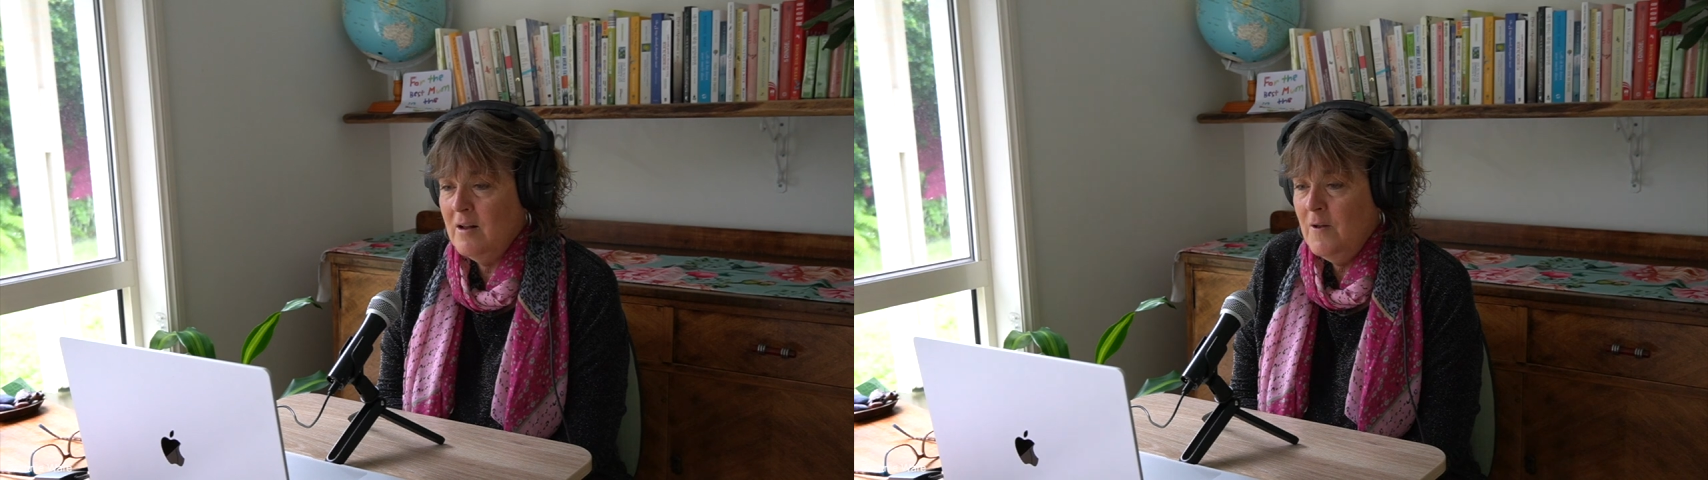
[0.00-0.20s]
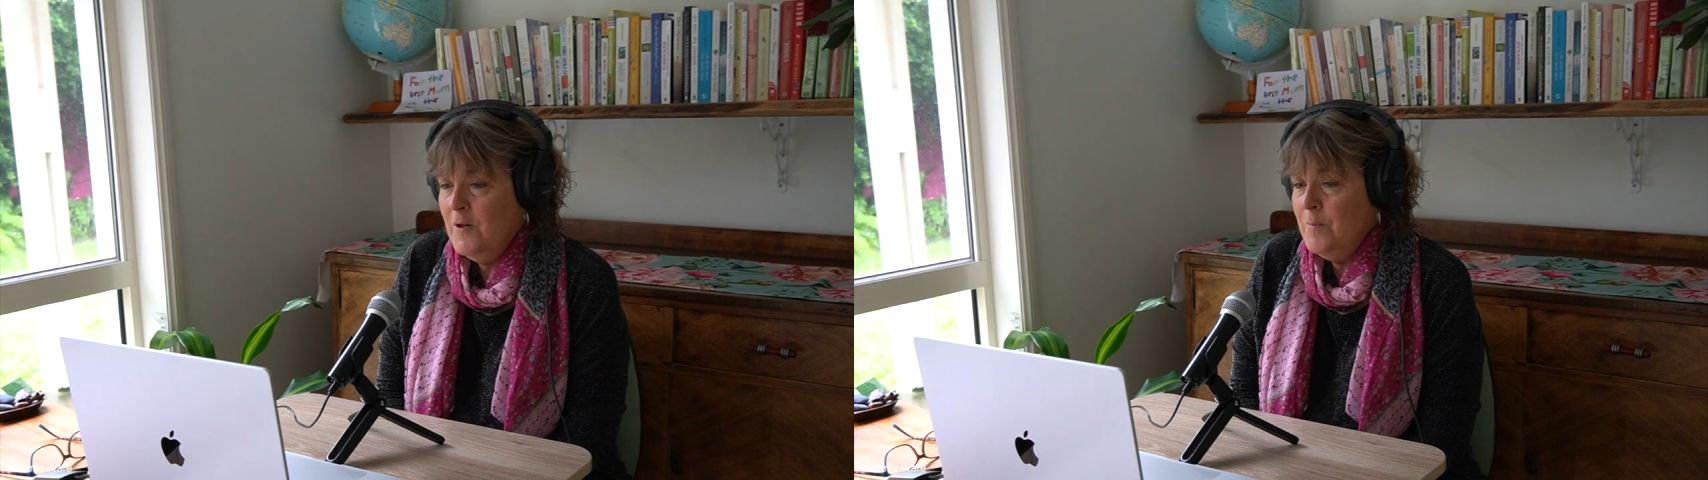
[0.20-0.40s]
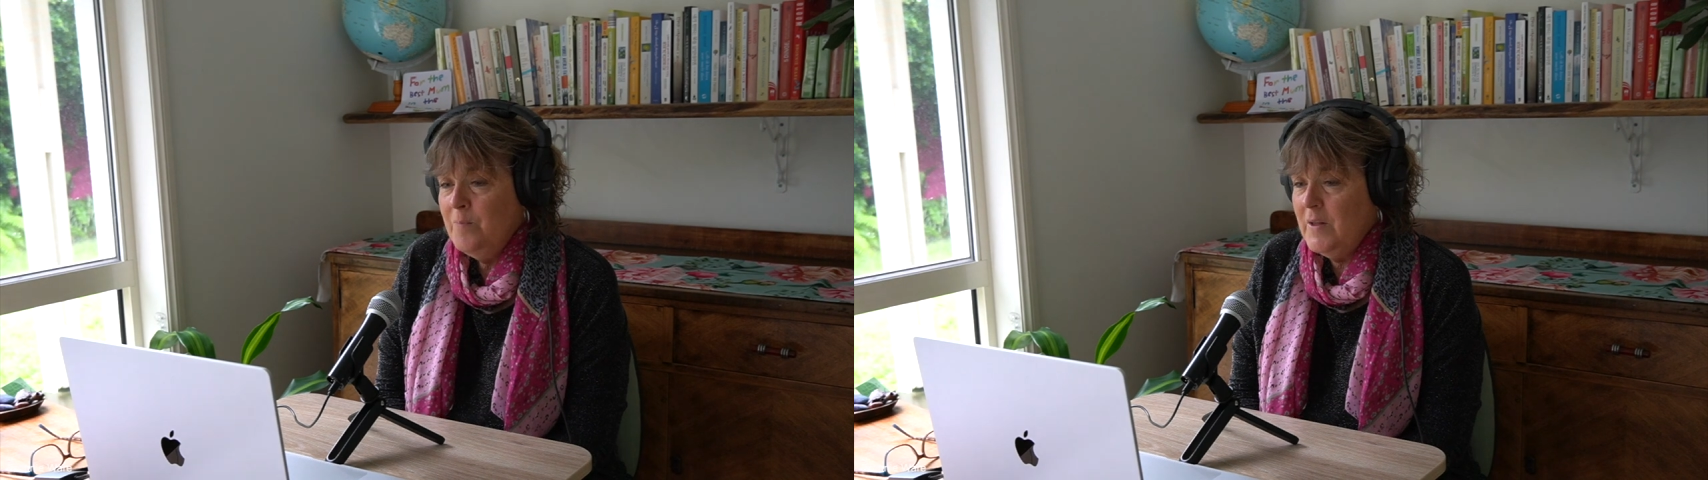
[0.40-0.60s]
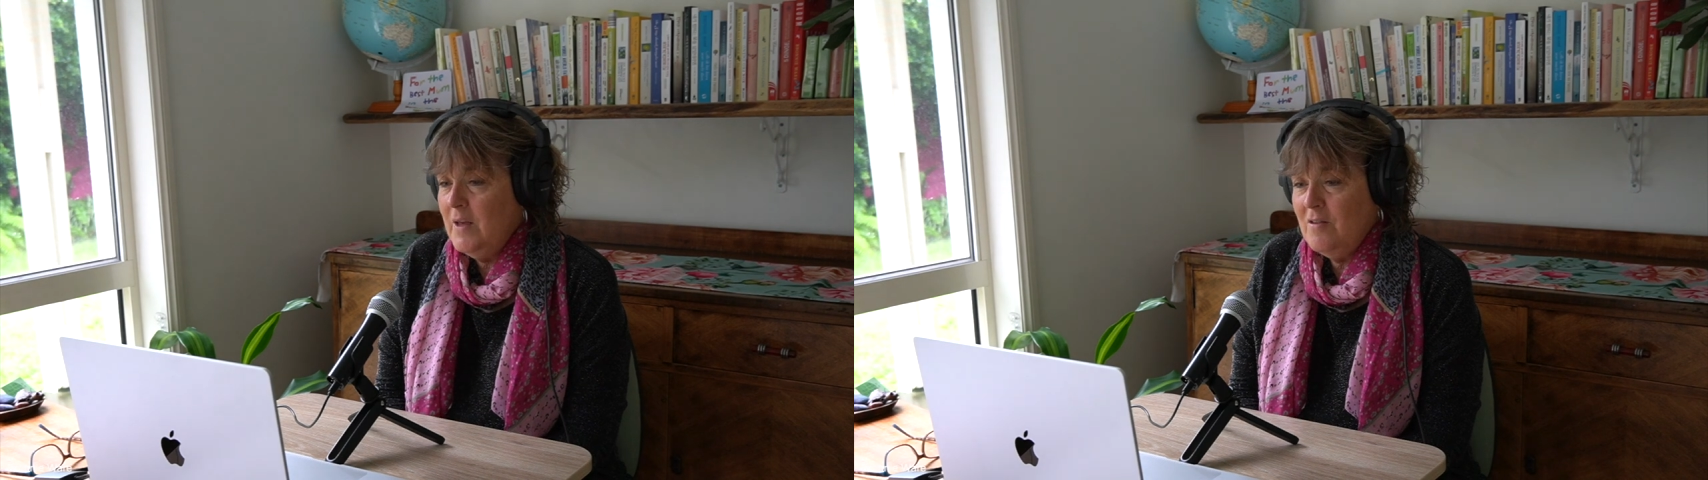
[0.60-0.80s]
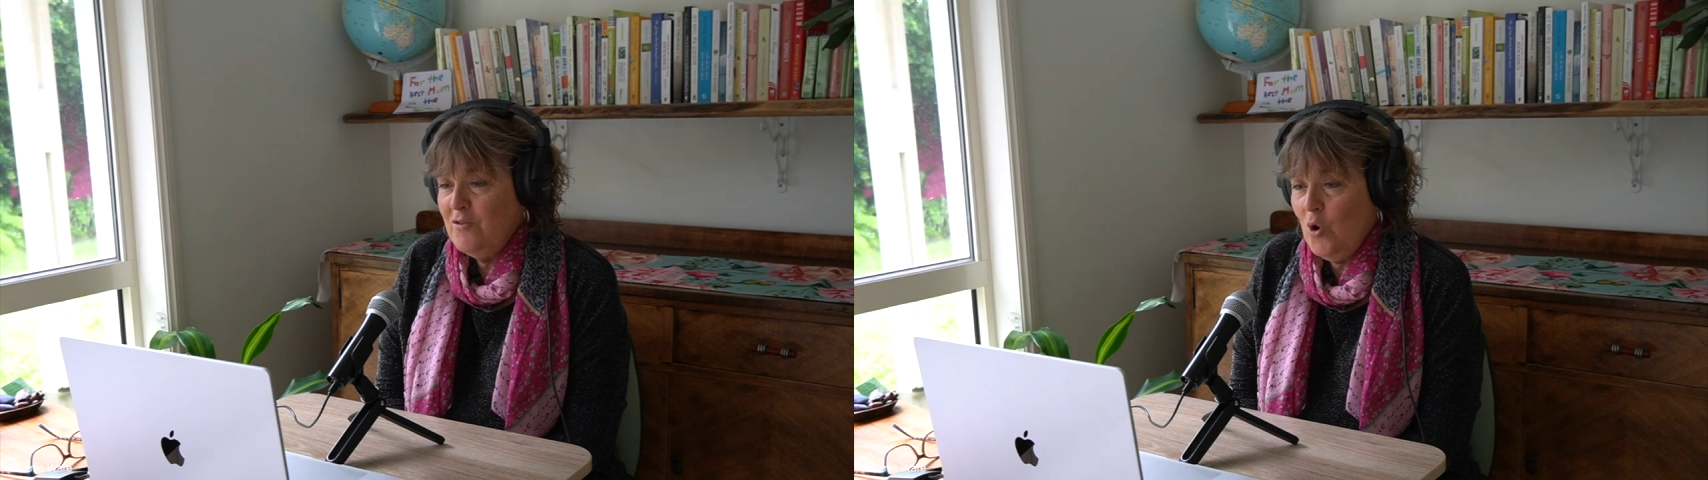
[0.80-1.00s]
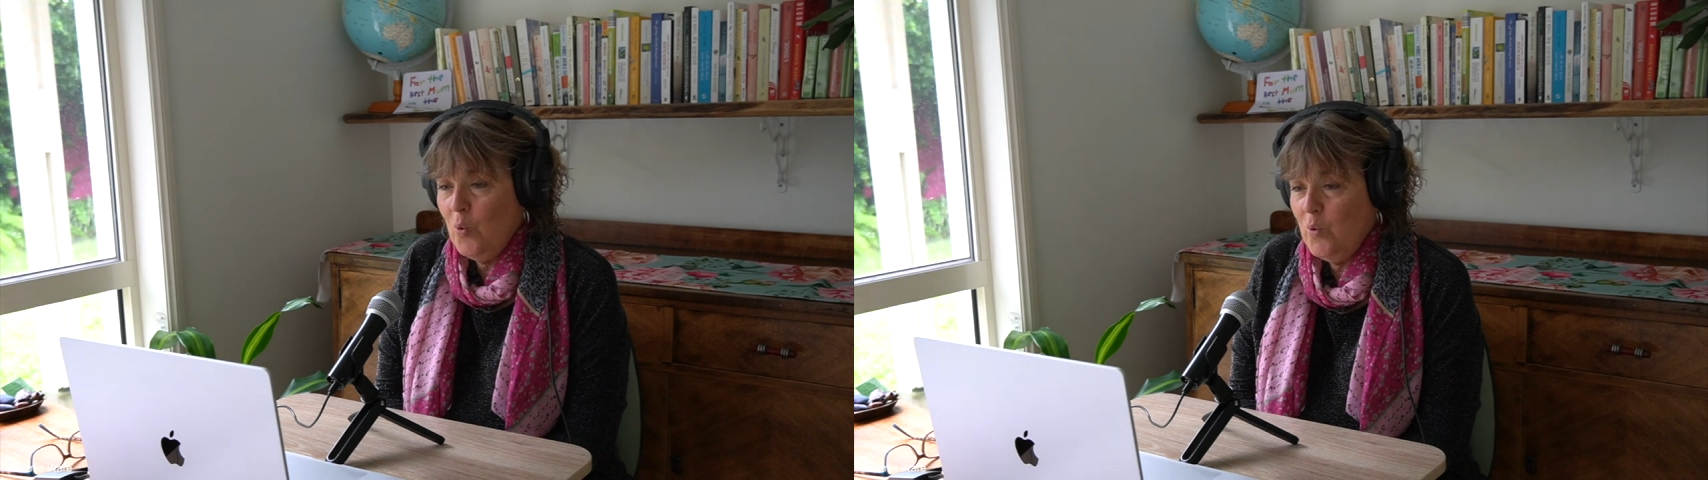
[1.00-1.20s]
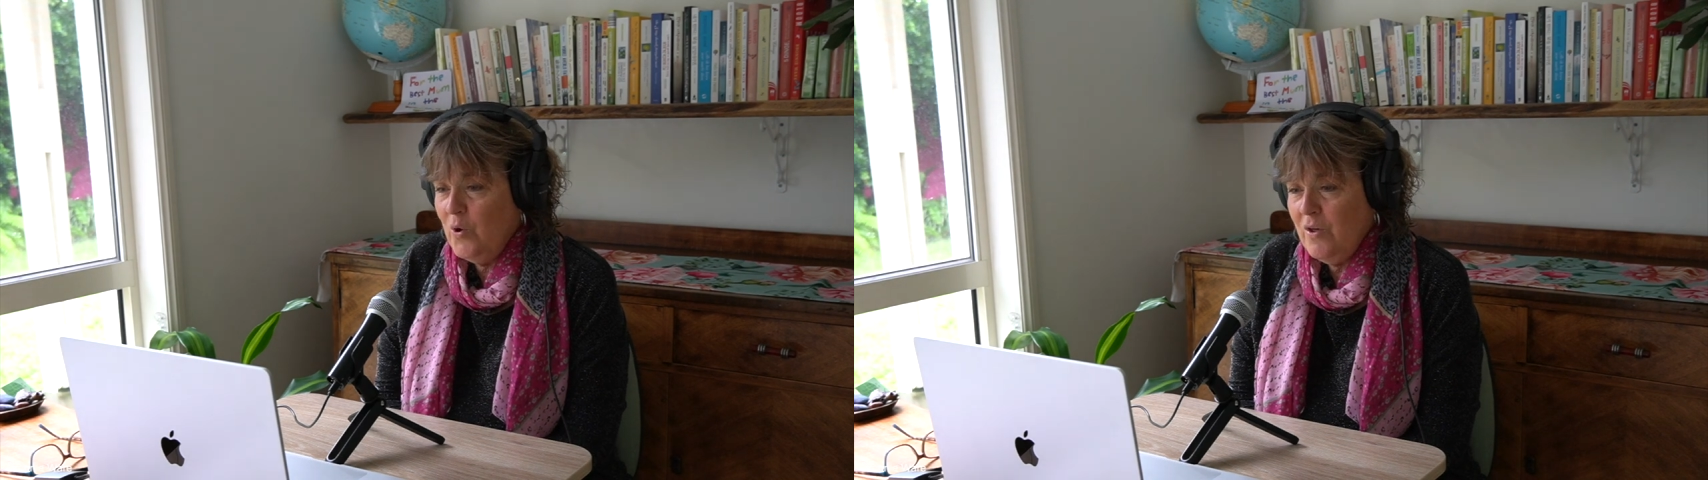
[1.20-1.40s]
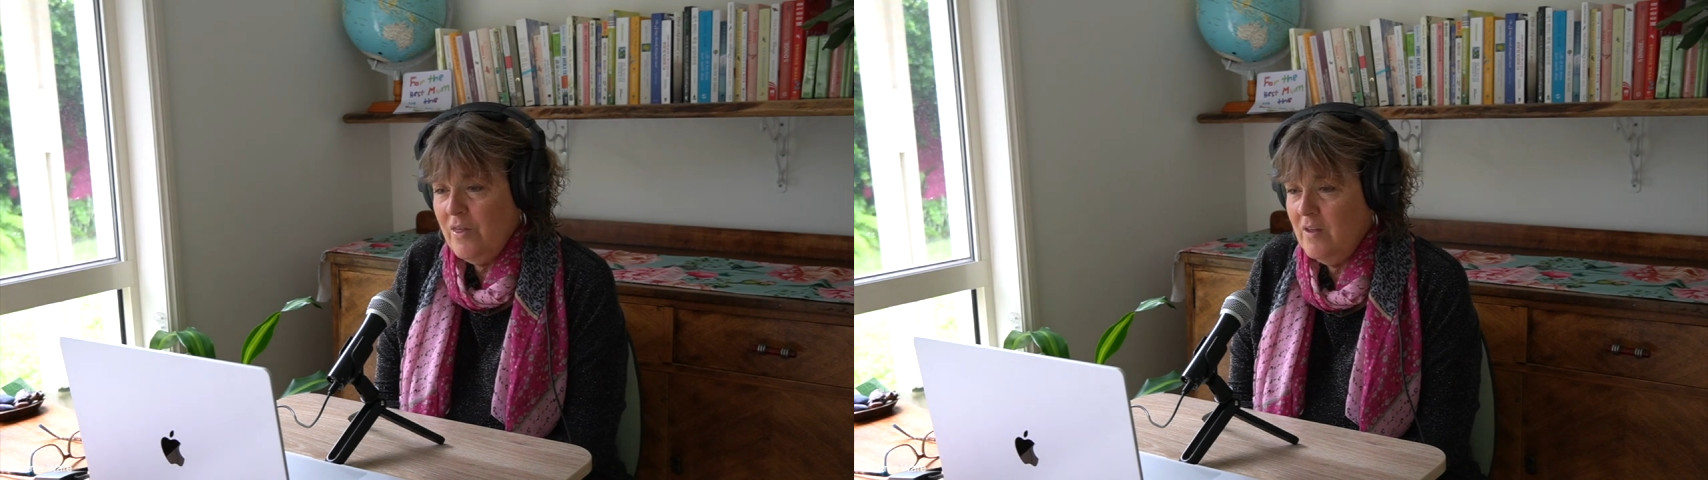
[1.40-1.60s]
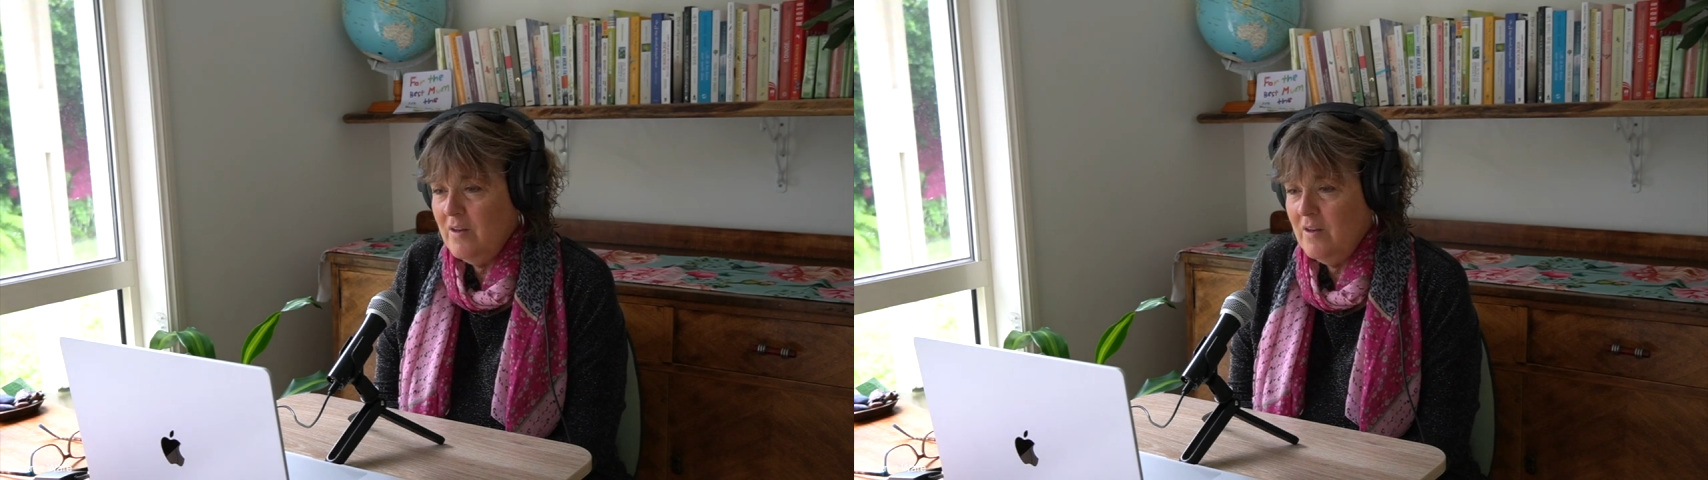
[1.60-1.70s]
I've also had a few interviews from